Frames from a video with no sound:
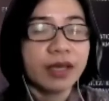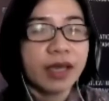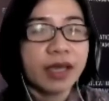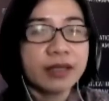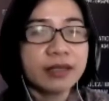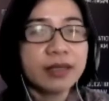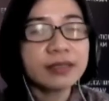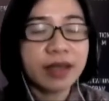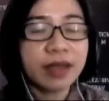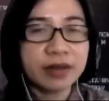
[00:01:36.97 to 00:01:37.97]
And
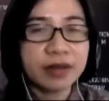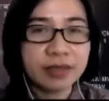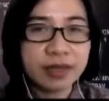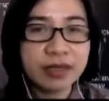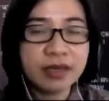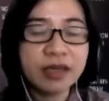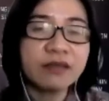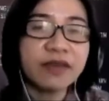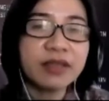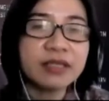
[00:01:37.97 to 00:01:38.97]
this current study
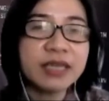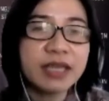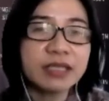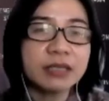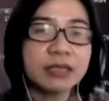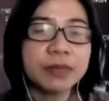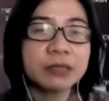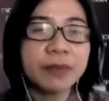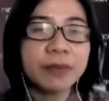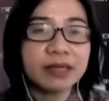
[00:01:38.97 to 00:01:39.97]
investigates the
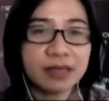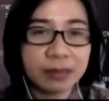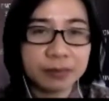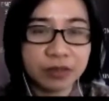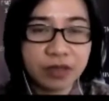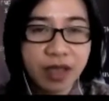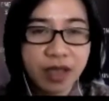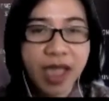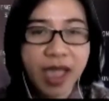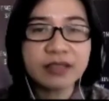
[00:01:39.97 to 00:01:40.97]
perspectives,
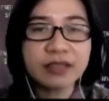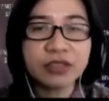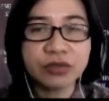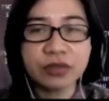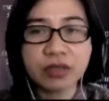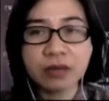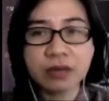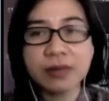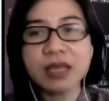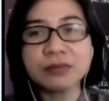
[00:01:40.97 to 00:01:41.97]
attitudes,
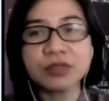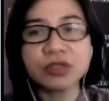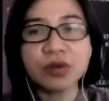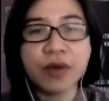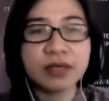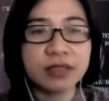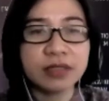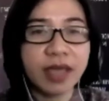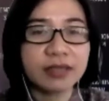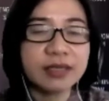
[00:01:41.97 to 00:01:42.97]
and beliefs towards
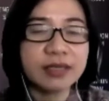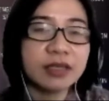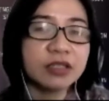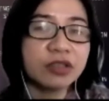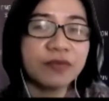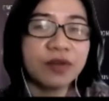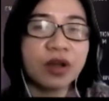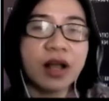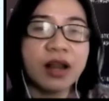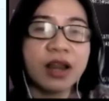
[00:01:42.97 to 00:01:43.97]
the existence of
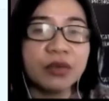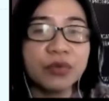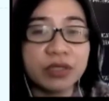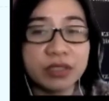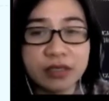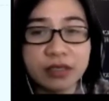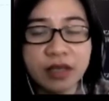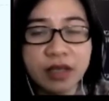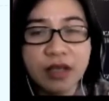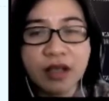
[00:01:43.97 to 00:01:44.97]
local languages
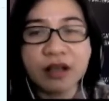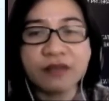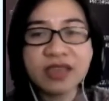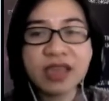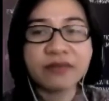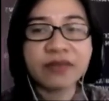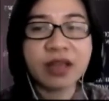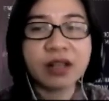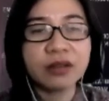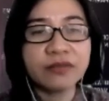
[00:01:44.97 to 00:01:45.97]
of
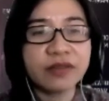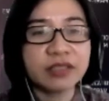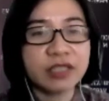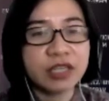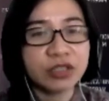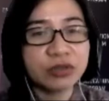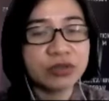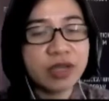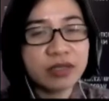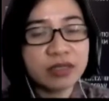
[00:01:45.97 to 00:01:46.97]
EFL University
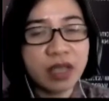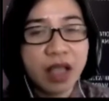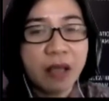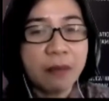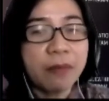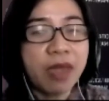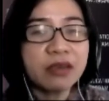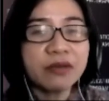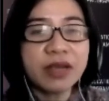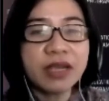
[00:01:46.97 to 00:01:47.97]
students
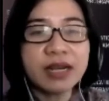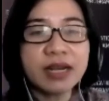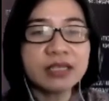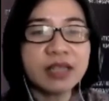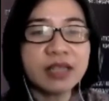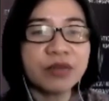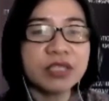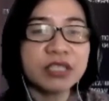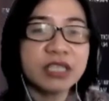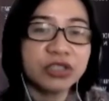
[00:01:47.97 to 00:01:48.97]
majoring English
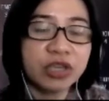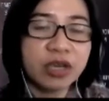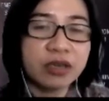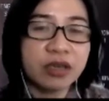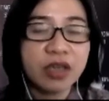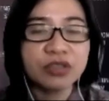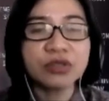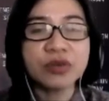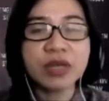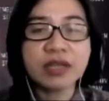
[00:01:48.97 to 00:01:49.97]
language teaching
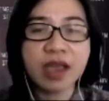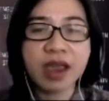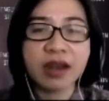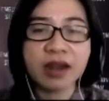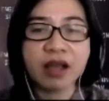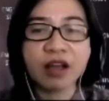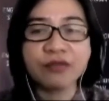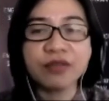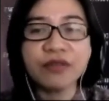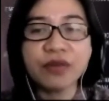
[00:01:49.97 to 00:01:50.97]
during the era
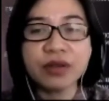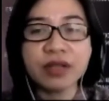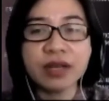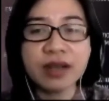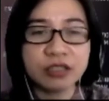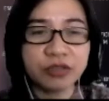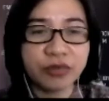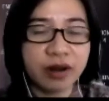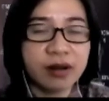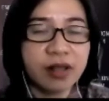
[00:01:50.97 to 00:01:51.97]
of the 4th
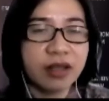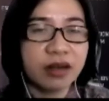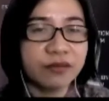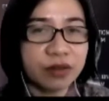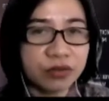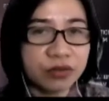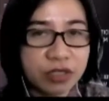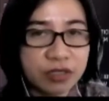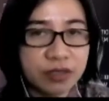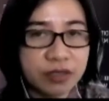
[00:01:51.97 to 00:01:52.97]
Industrial
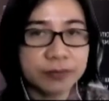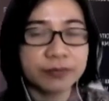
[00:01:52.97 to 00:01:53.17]
Revolutions.